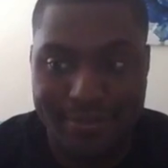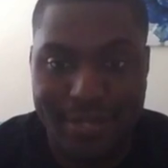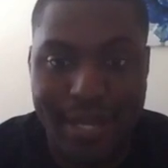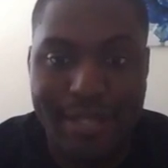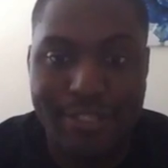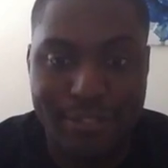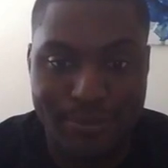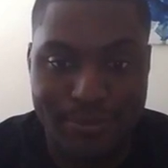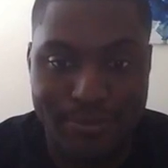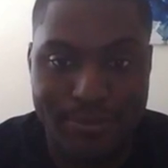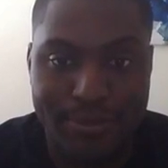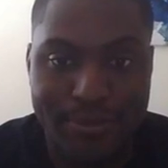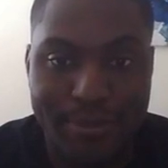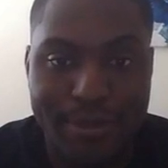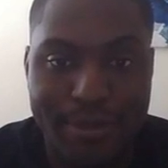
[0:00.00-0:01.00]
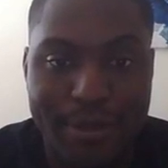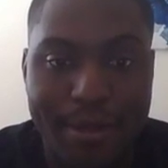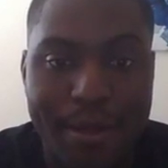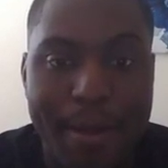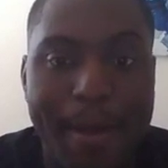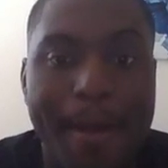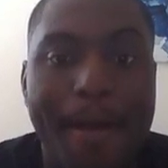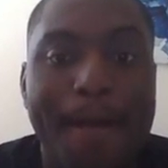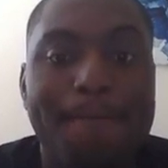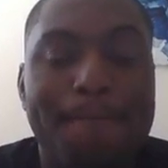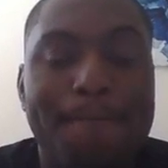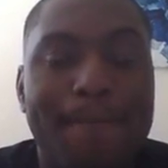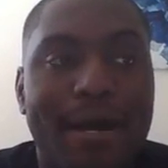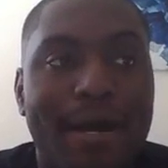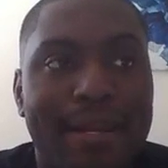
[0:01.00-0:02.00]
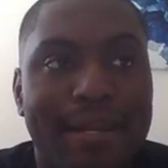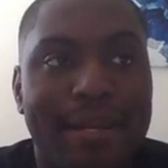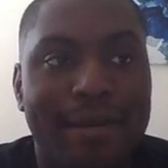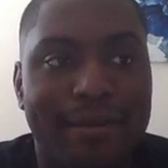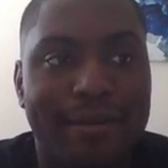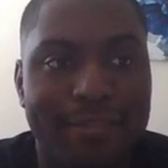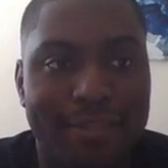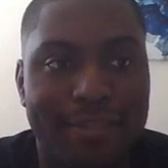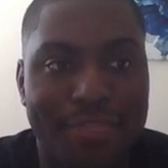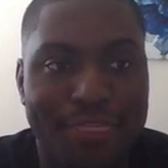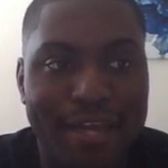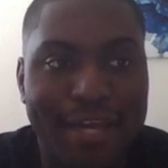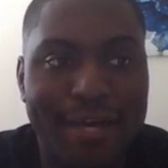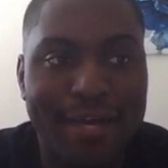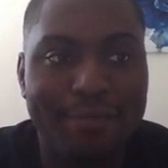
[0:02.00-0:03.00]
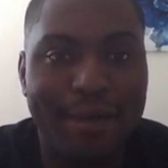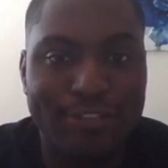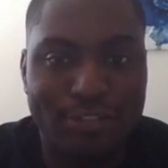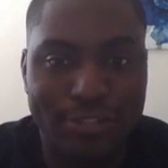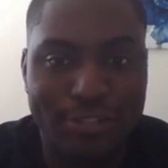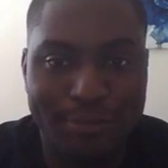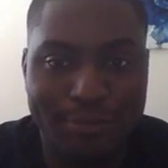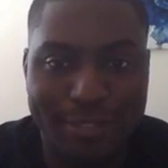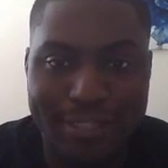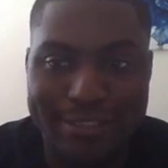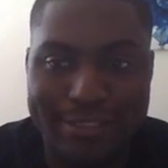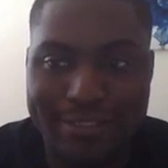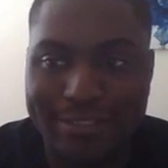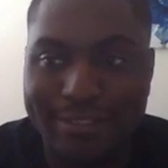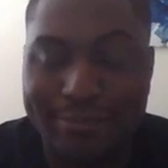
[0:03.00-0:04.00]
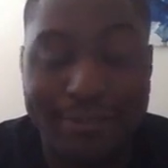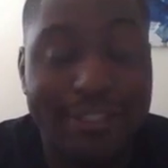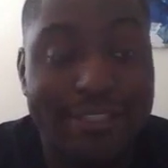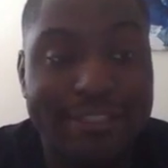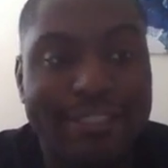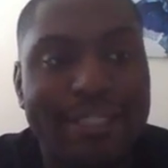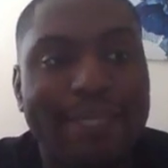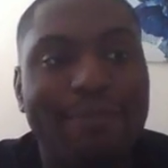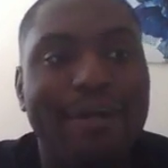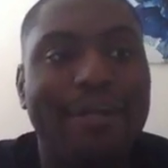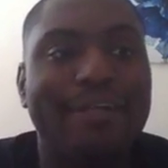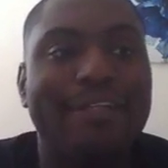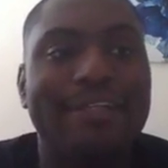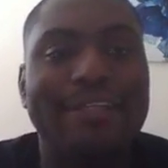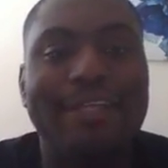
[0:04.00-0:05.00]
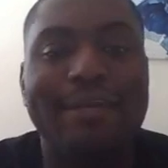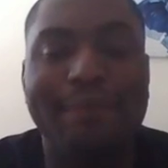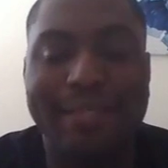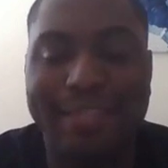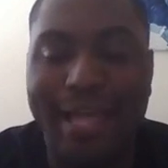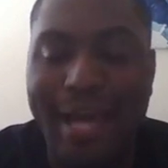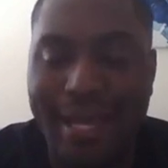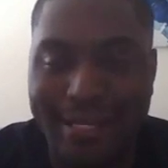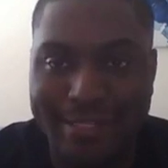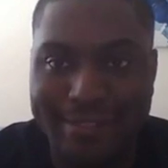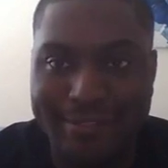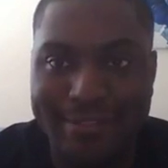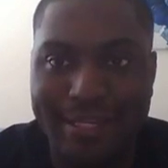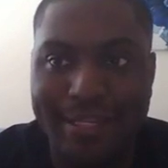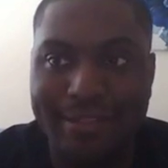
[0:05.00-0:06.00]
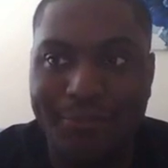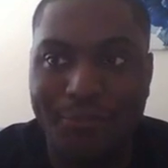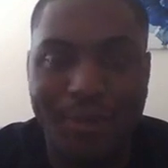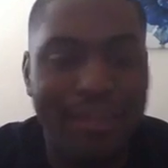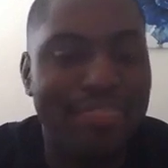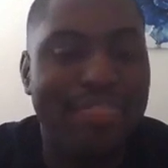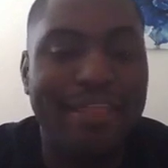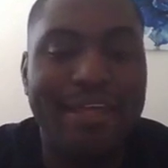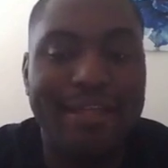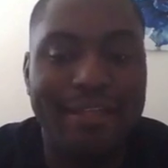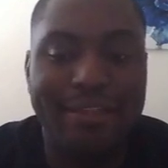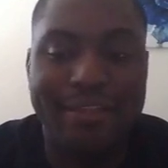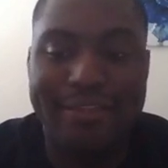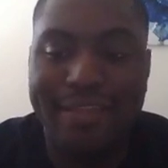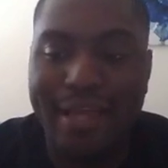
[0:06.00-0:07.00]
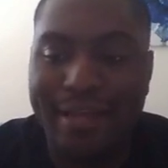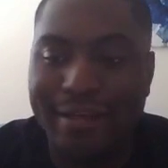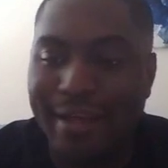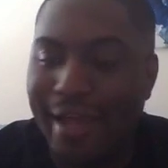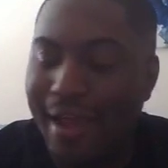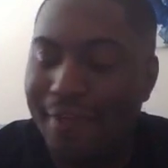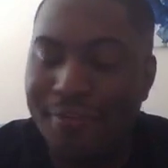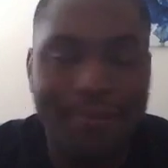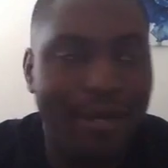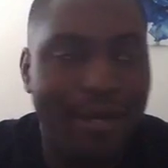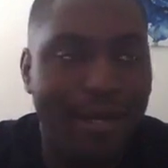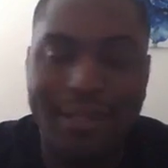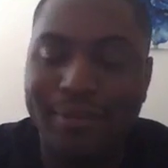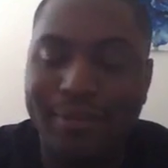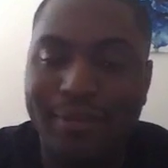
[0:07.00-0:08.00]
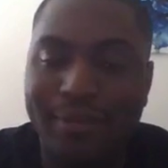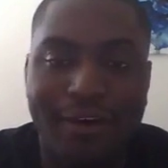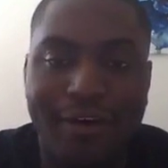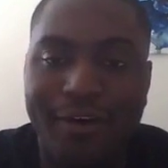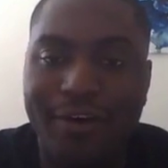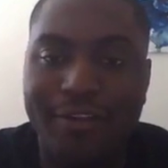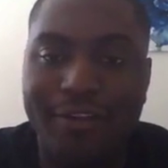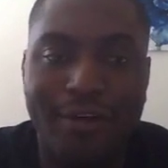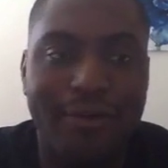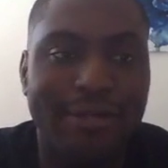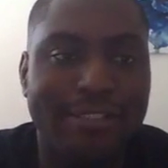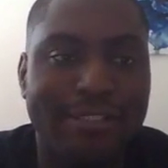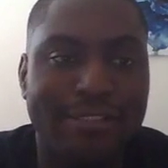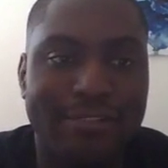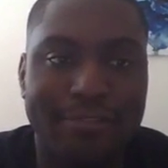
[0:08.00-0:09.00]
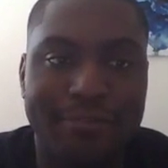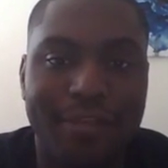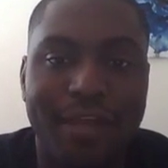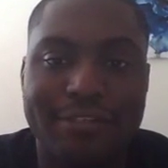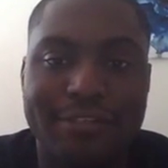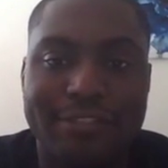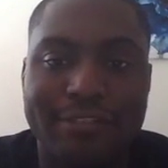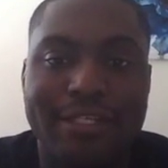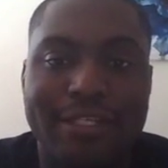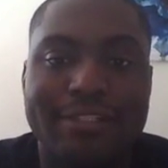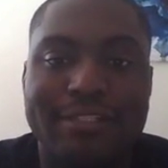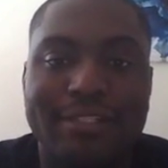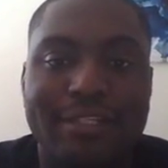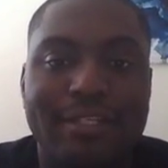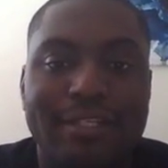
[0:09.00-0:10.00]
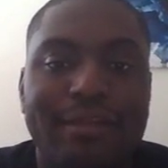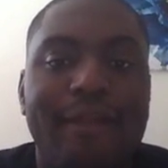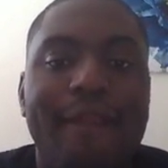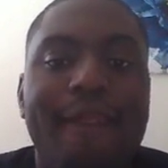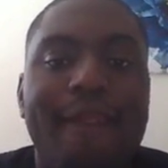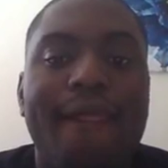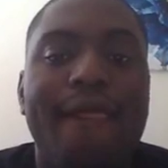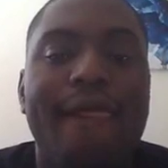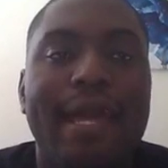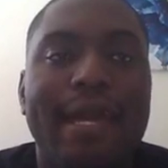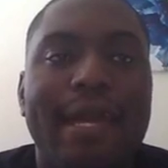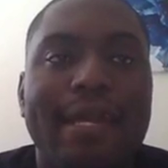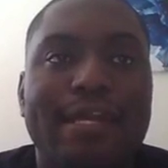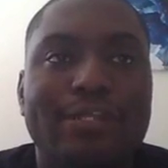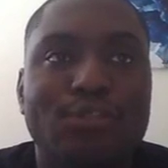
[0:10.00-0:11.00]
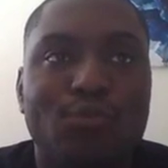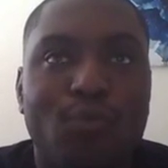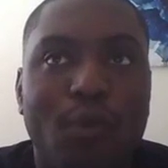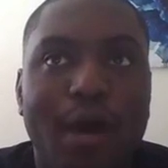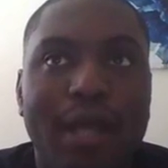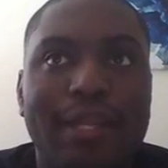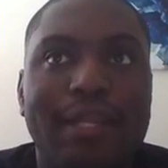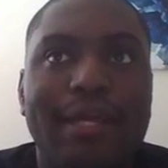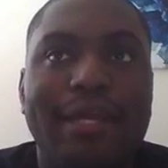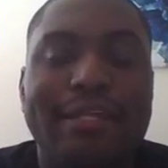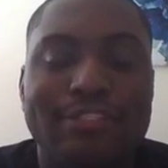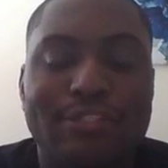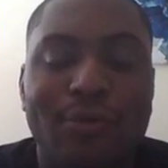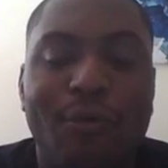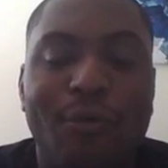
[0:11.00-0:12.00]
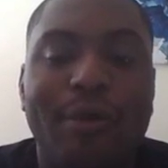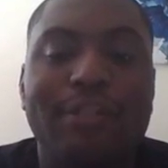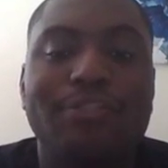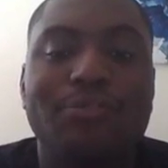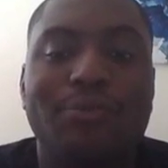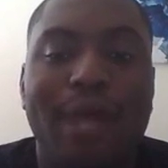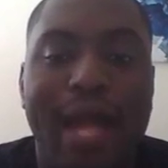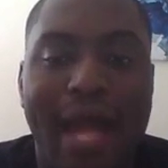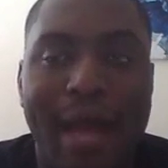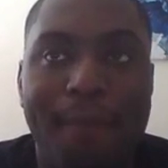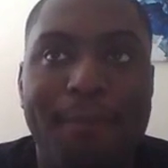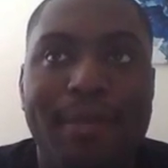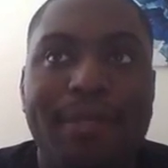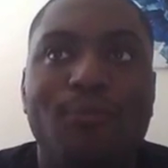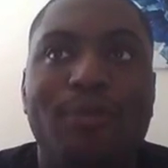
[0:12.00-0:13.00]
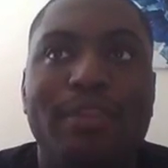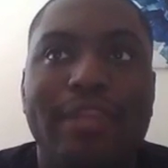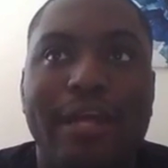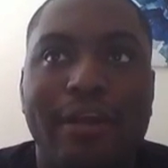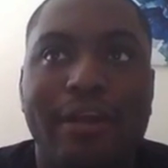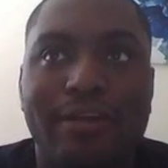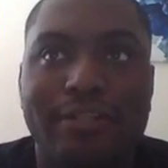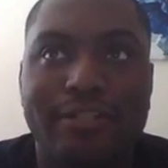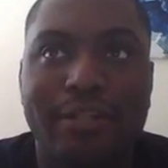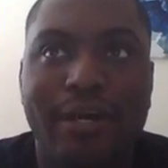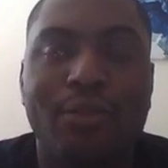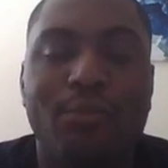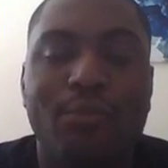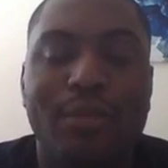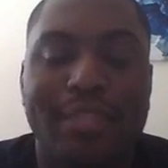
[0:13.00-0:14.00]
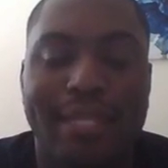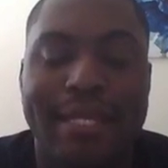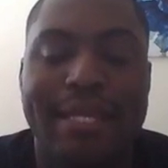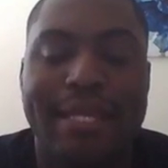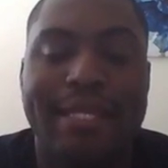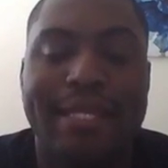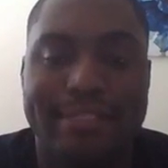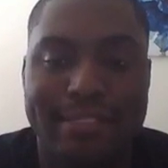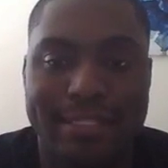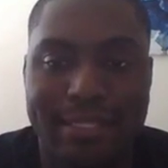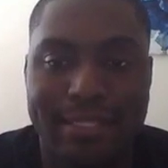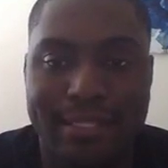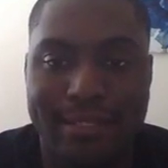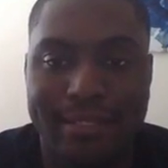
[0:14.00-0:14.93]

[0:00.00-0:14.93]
I do. But the thing about Triple H, the thing about that is, and the one thing that we all know as lovers of NXT, it is what is going to happen when they are done with NXT.